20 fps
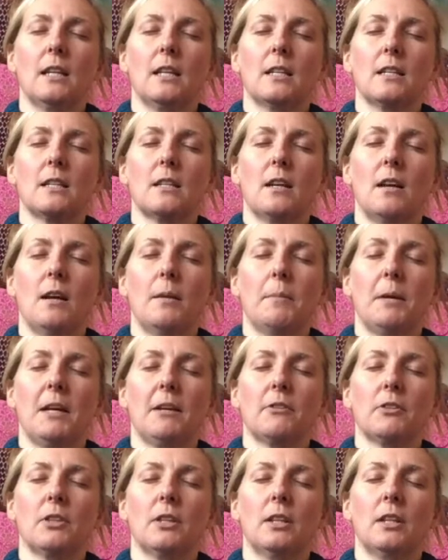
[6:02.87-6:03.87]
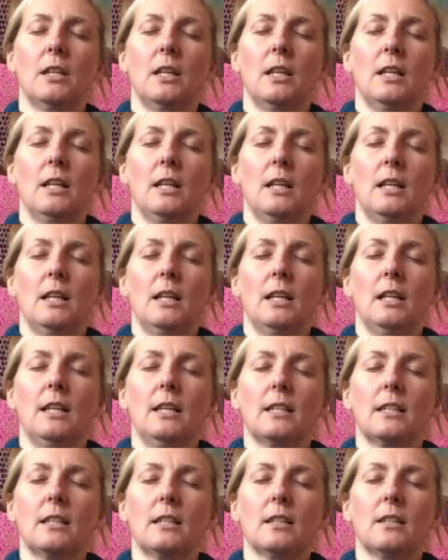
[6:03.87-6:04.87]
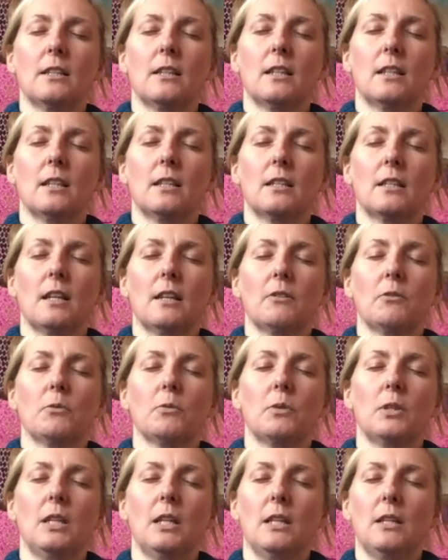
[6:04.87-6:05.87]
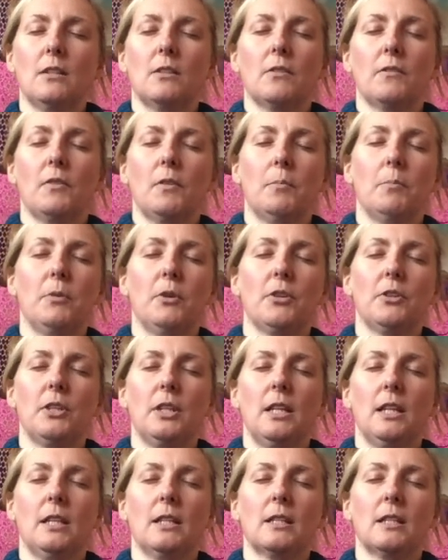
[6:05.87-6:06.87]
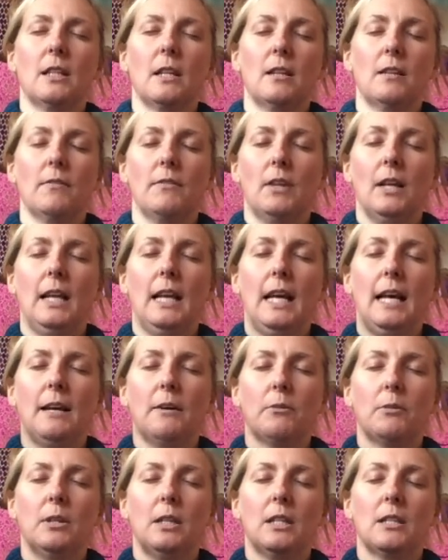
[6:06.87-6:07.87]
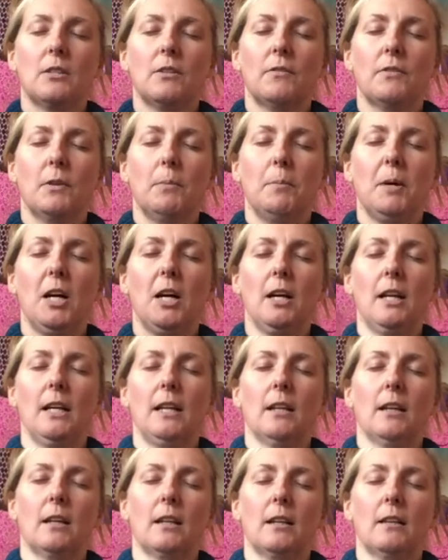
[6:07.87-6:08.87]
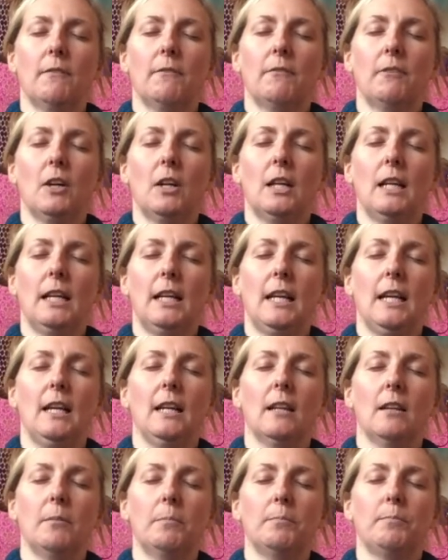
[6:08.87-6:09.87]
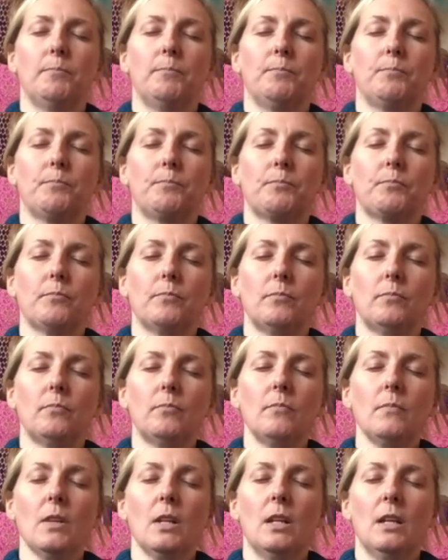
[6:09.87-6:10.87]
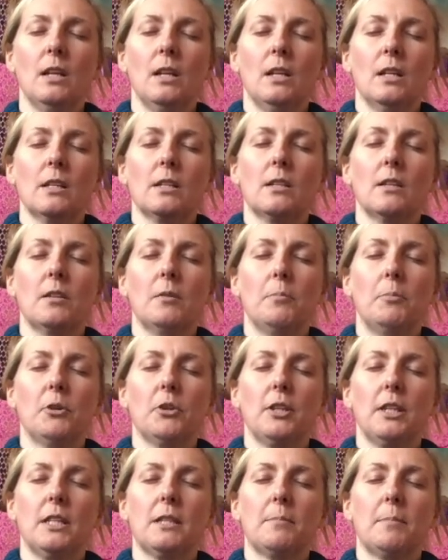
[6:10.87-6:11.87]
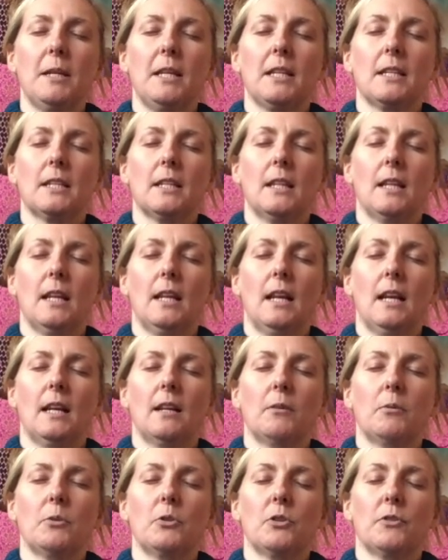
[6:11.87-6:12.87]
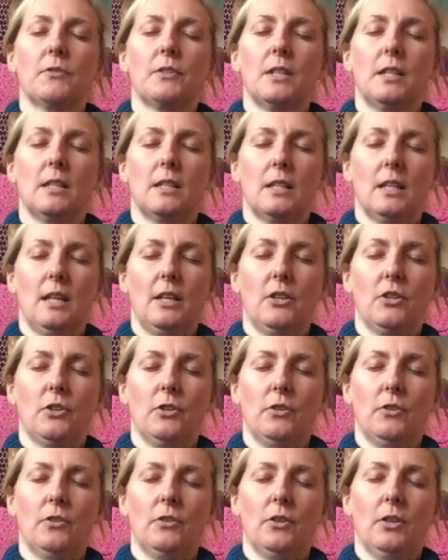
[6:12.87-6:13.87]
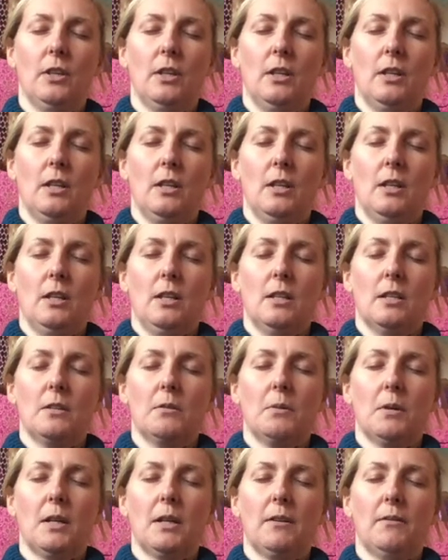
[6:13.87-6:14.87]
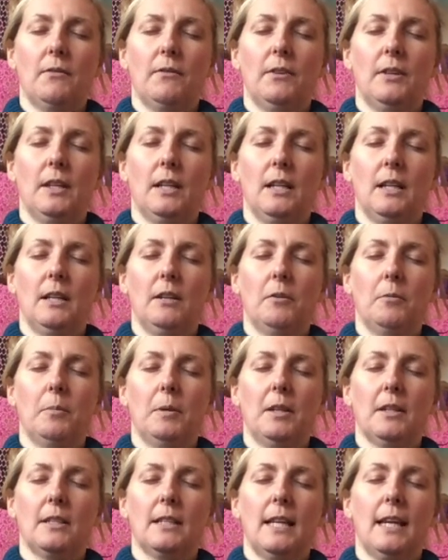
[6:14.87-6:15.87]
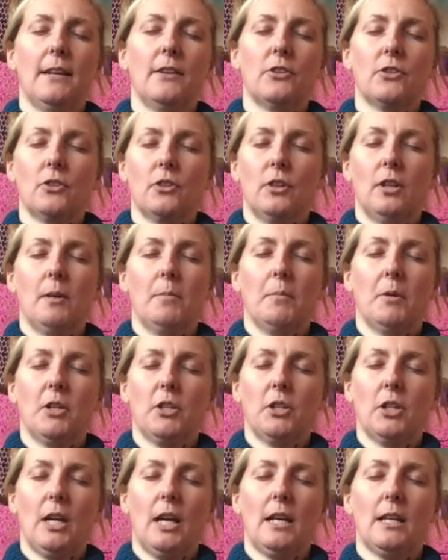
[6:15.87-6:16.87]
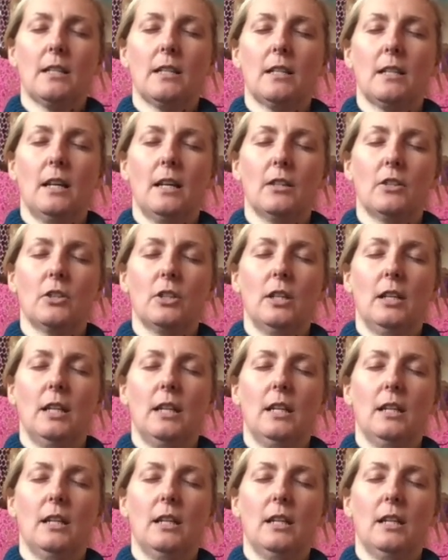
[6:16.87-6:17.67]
time out to listen to the subtleties of the body instead of the loudness of the mind, I can finally hear them. So the body speaks in the language of sensation, so I can feel a little bit of tension in my chest actually.